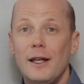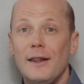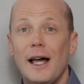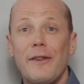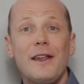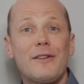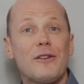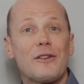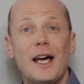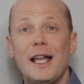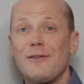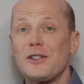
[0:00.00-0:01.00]
Now, this is
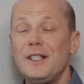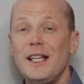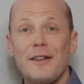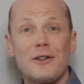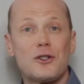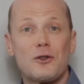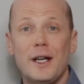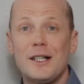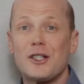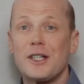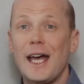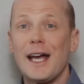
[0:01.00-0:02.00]
kind of another
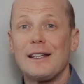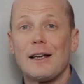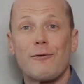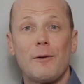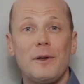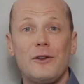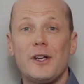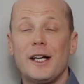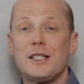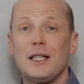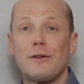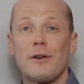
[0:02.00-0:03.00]
strange tactic from the
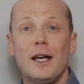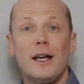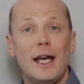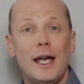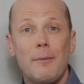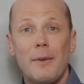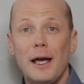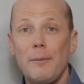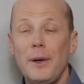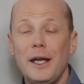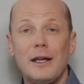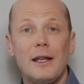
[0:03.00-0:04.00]
Dutchies, in my
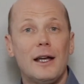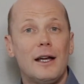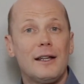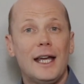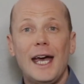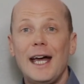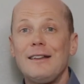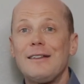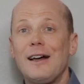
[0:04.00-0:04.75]
opinion. They hadn't